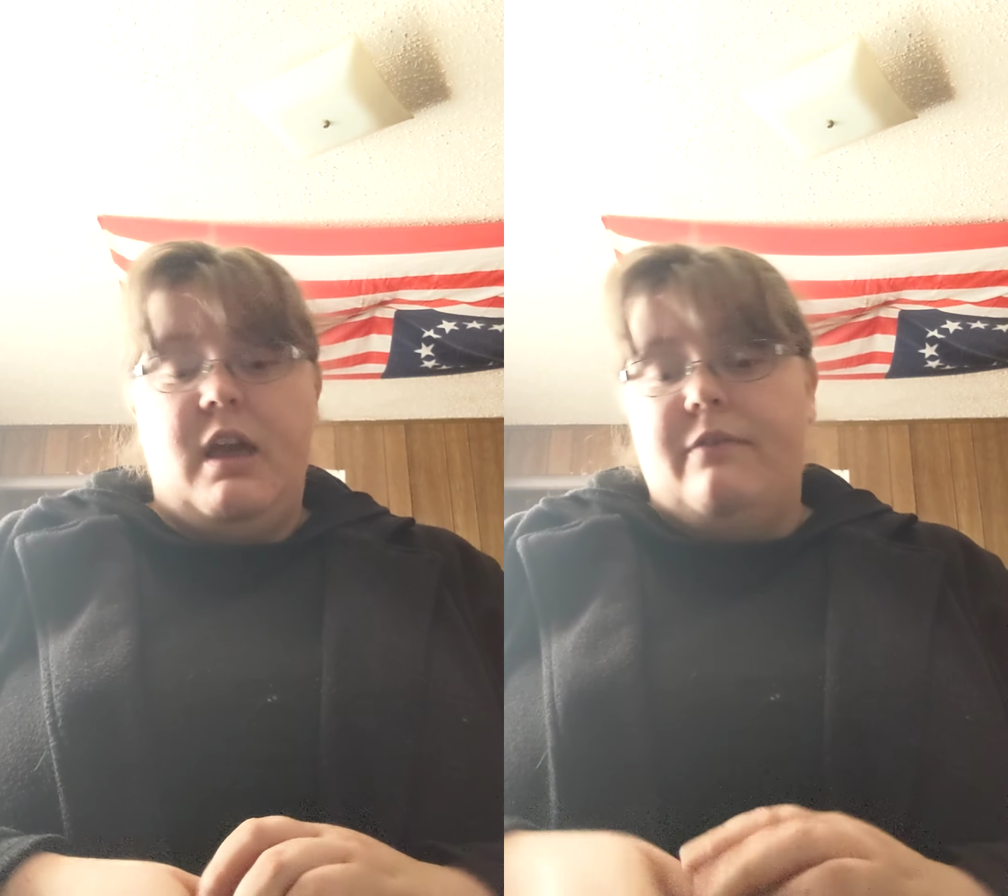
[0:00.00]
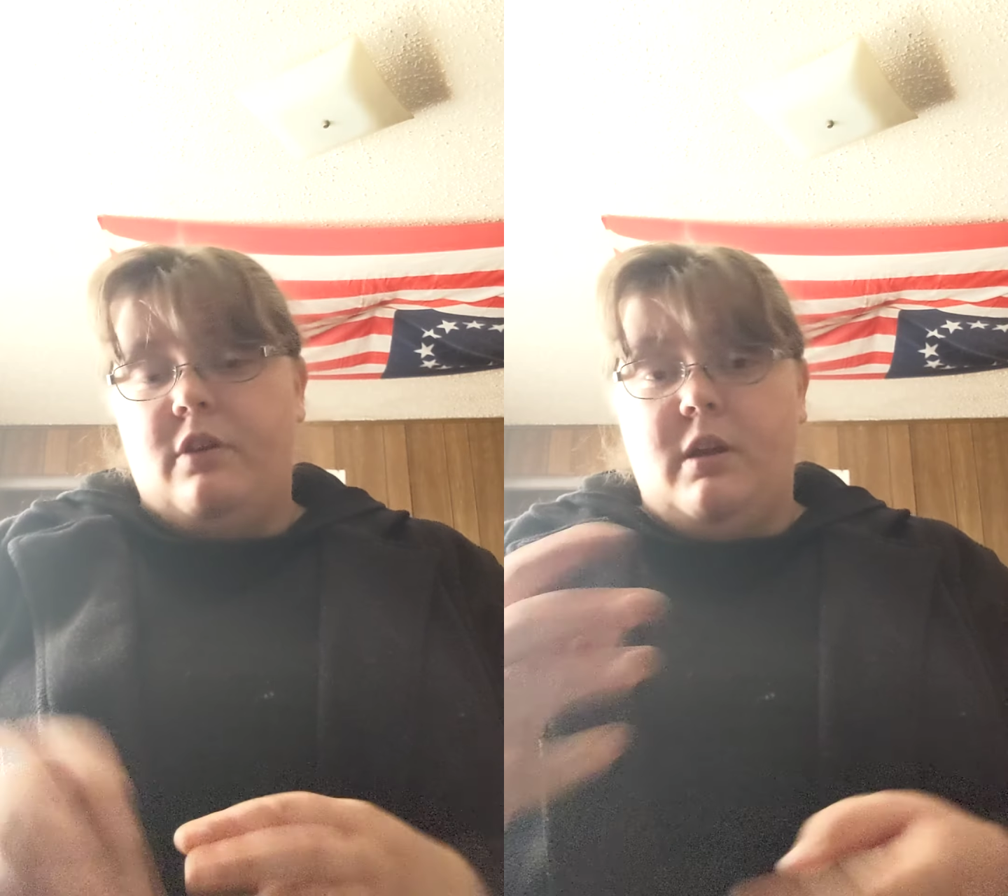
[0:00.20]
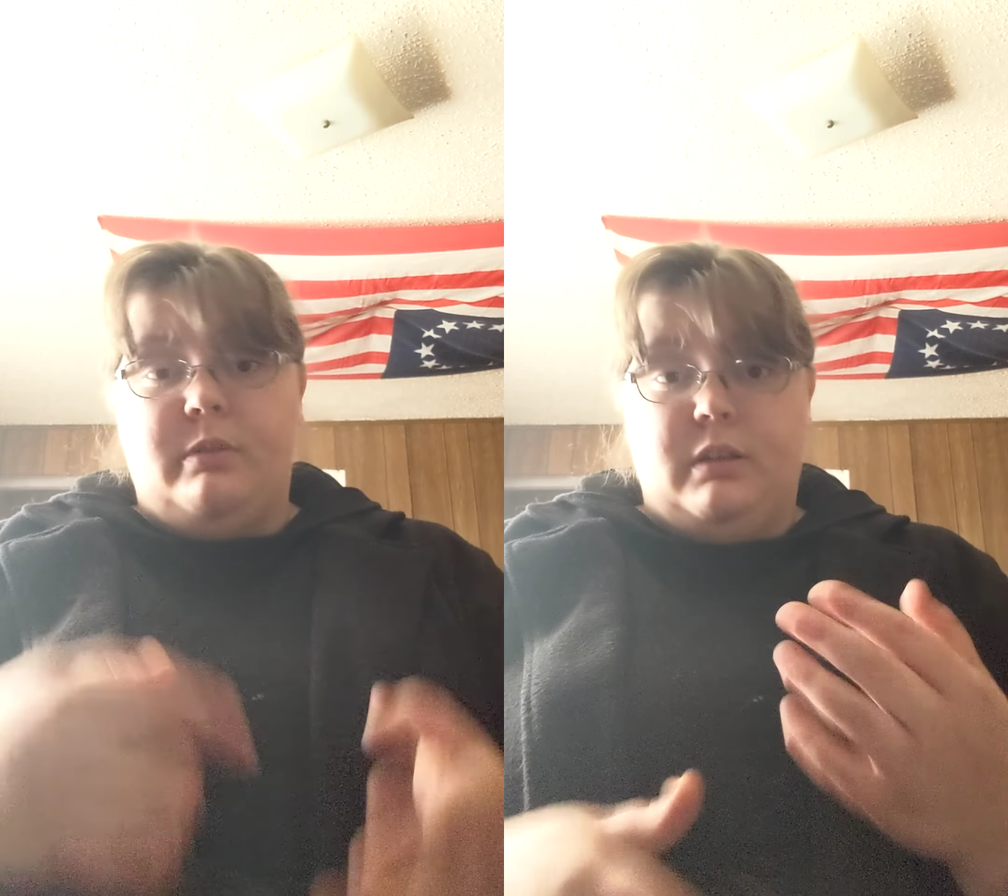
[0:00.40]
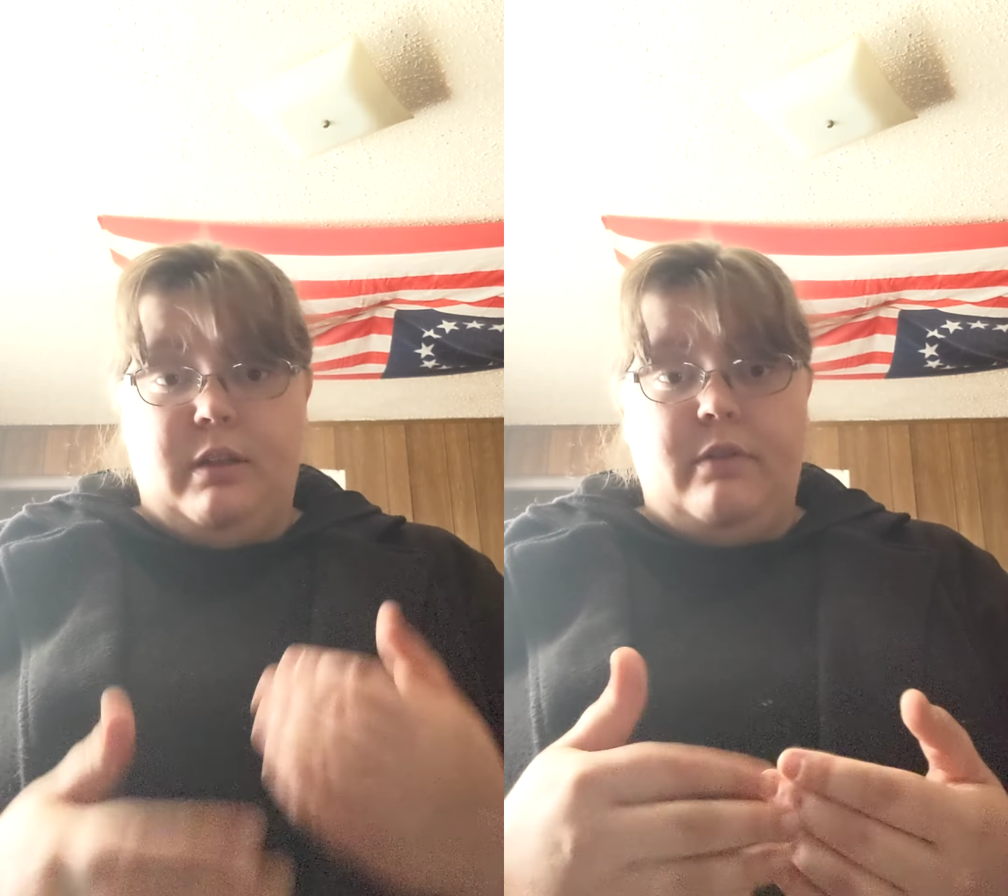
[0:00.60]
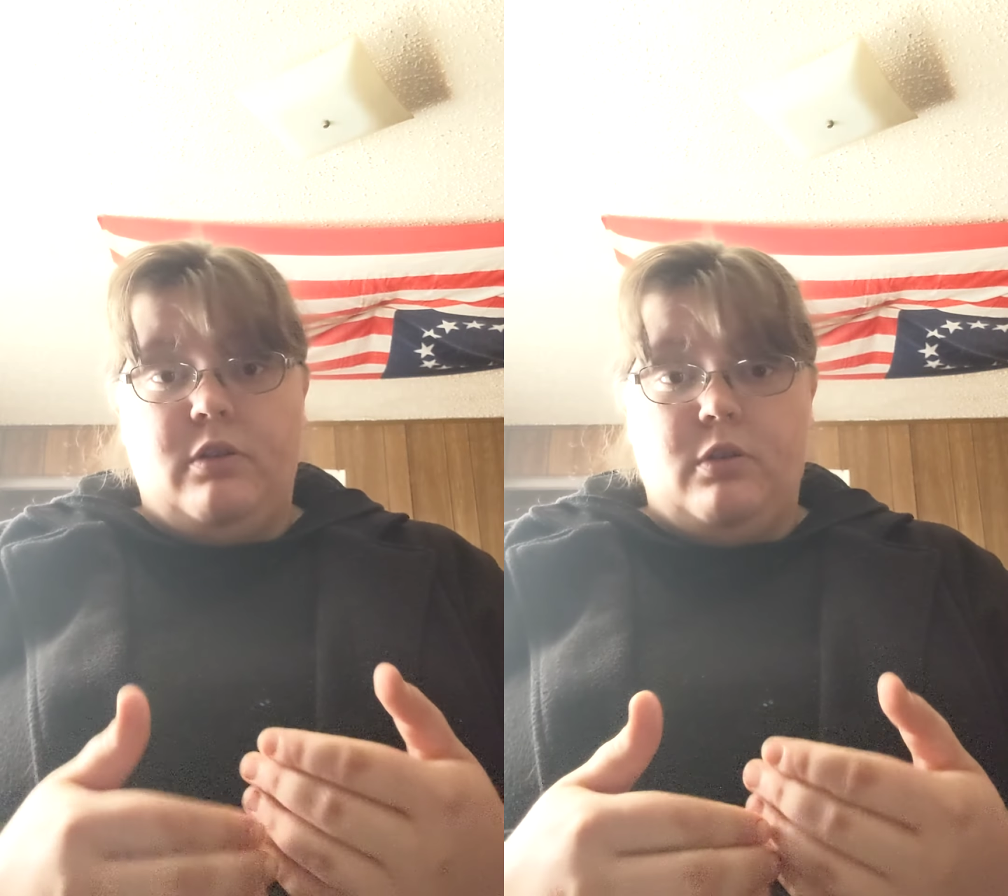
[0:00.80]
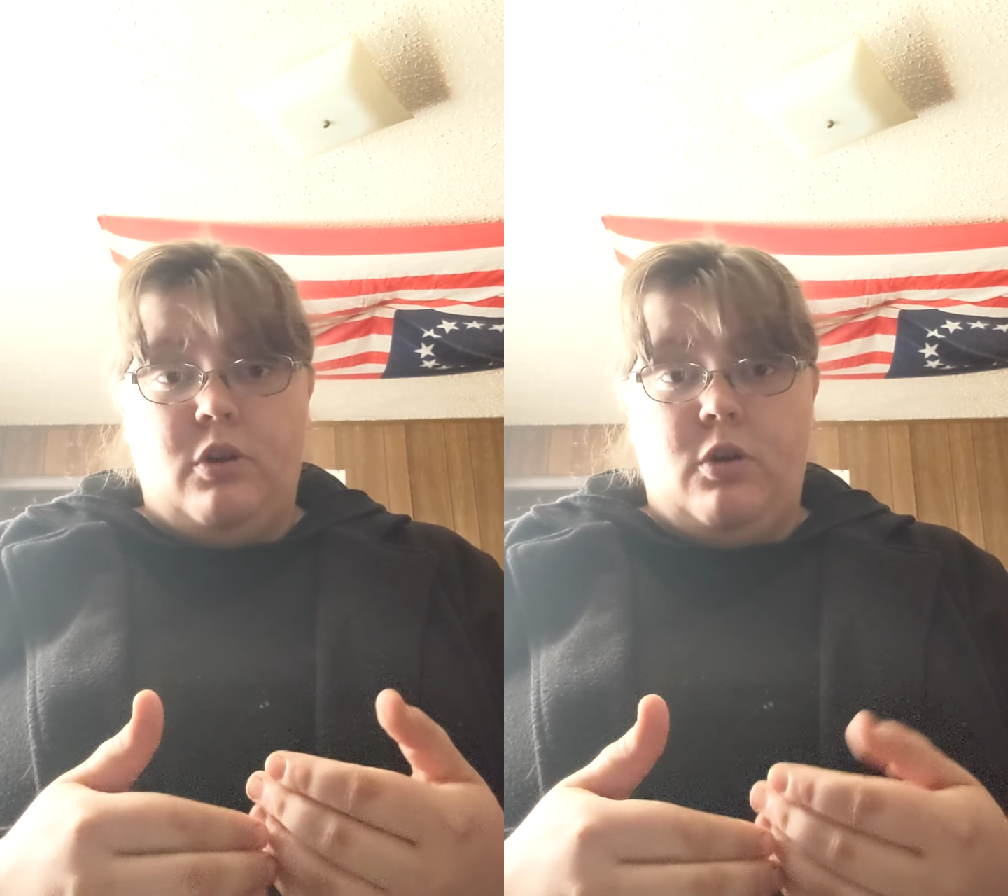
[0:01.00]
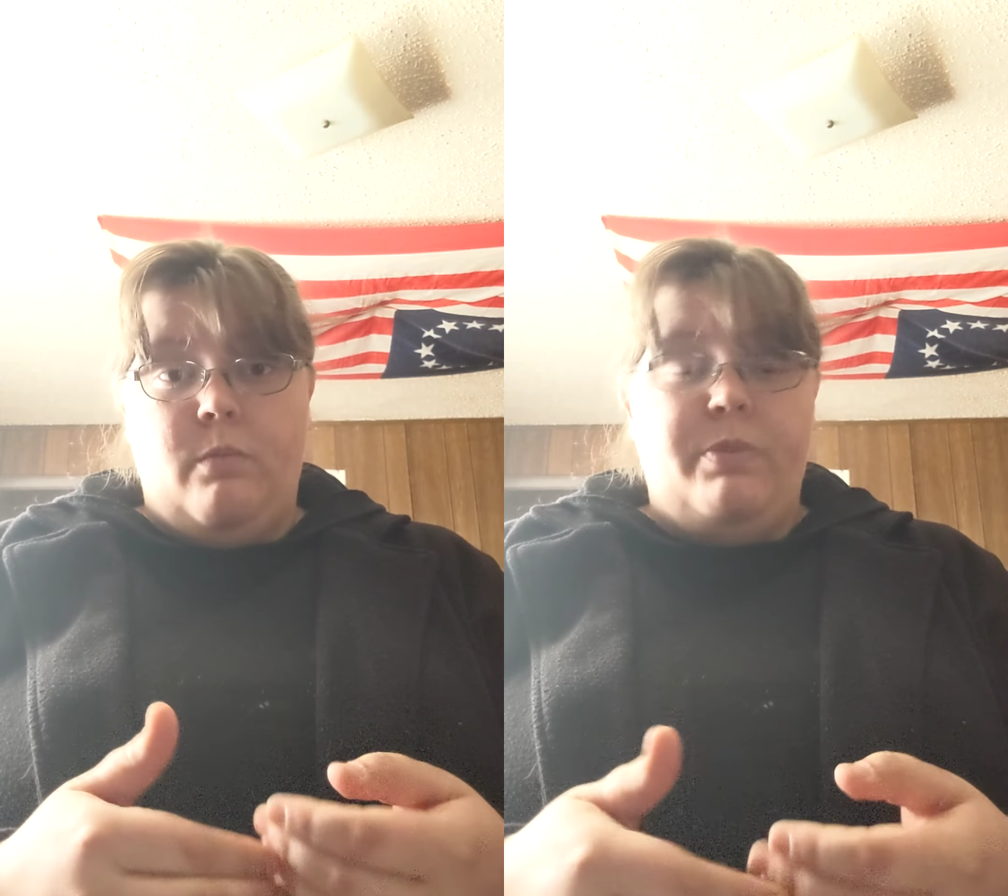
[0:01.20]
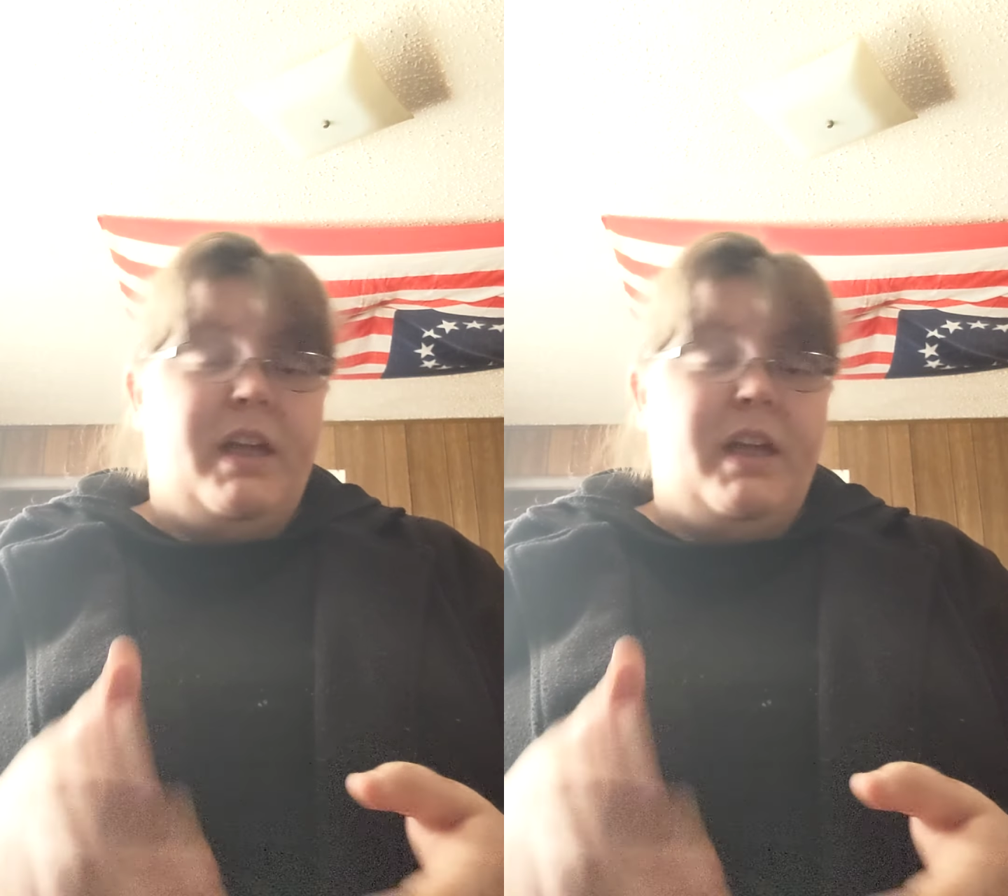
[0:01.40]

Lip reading: if you're able to live in your own home,